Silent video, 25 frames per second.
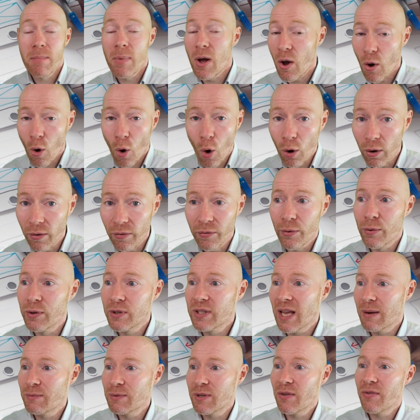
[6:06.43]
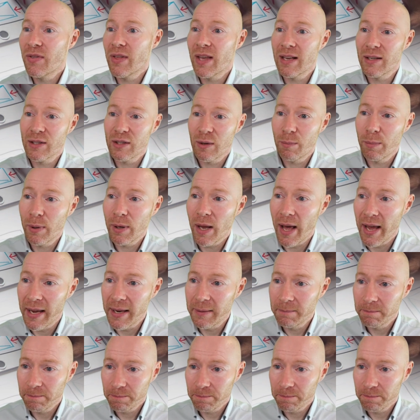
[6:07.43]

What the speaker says: All of those types of things apply.